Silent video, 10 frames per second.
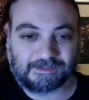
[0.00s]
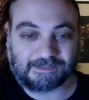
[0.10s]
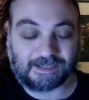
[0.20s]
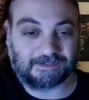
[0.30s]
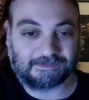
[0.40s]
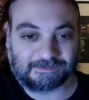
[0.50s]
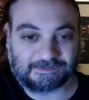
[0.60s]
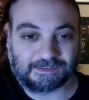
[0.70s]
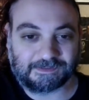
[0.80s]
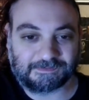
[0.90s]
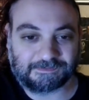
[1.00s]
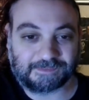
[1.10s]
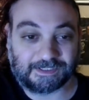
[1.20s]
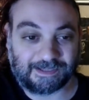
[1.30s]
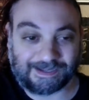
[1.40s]
yeah, yeah,
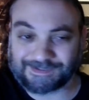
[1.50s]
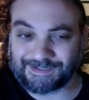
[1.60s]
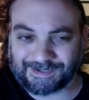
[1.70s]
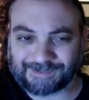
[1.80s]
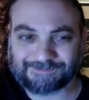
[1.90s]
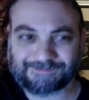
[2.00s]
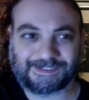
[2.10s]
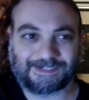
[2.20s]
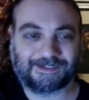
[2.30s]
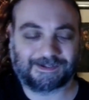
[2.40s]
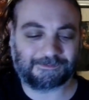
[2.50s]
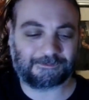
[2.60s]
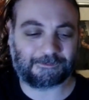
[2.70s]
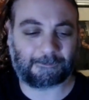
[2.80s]
I, I can dig it. I can dig it.